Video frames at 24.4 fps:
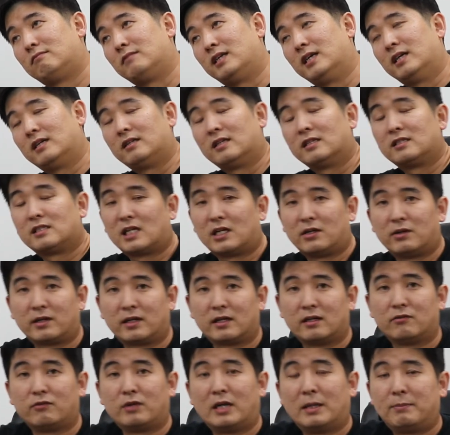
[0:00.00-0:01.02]
yeah, that's how I'm
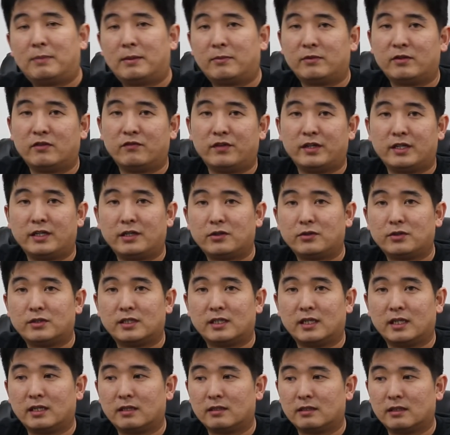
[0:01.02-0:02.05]
going to wrap up the video
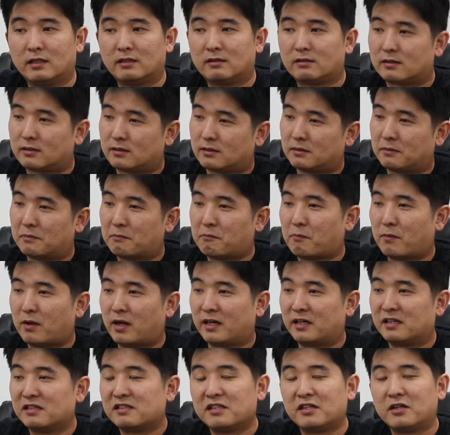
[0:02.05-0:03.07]
today. It's,
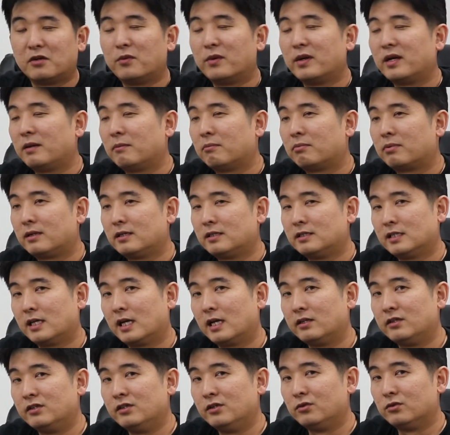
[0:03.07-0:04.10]
I guess in a way, a pretty
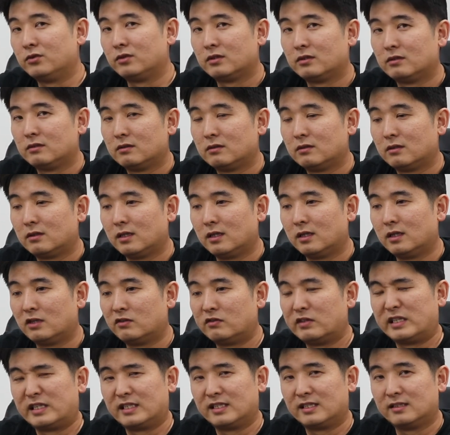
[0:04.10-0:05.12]
sad news that
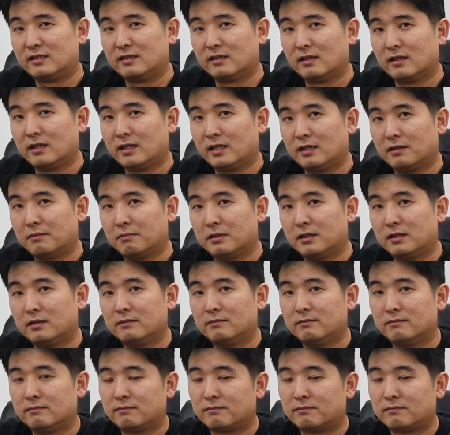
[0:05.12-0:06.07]
everything is delayed, but